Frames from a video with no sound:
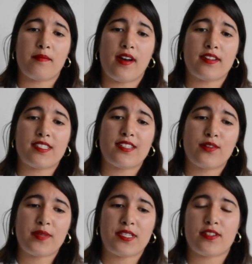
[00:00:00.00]

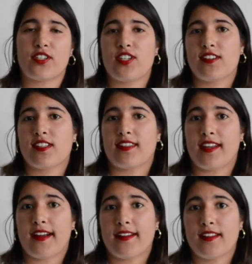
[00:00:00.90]
Until we start changing the
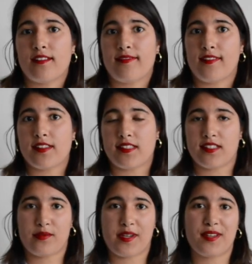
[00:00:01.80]
narrative,
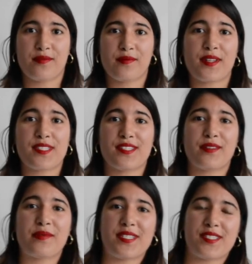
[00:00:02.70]

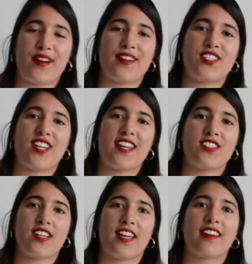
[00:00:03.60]
until we start
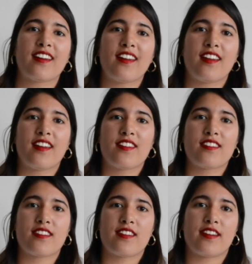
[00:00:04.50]
changing
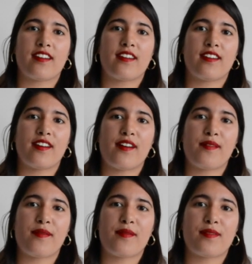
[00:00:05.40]

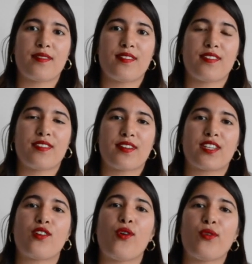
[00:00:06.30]
the
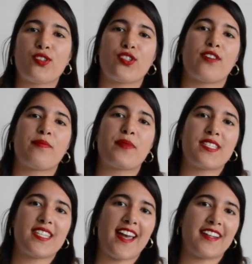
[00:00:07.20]
culture of
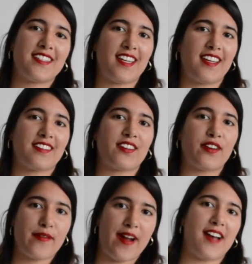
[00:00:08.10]
protecting the
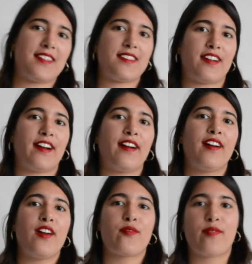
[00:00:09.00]
harasser
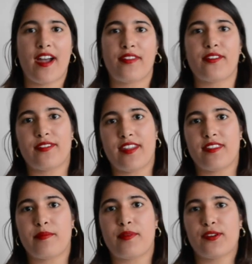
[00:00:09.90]
rather than
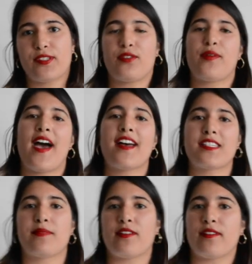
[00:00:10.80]
the person who
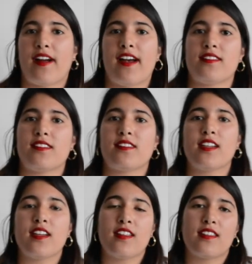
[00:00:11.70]
has been harassed,
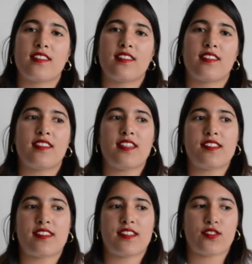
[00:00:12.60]

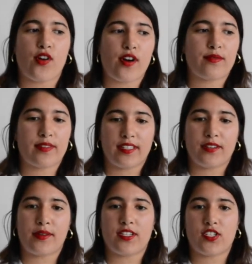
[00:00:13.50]
these things aren't really
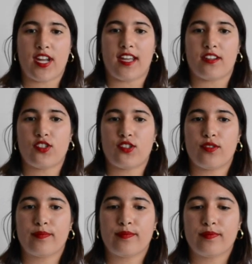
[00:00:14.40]
going to change.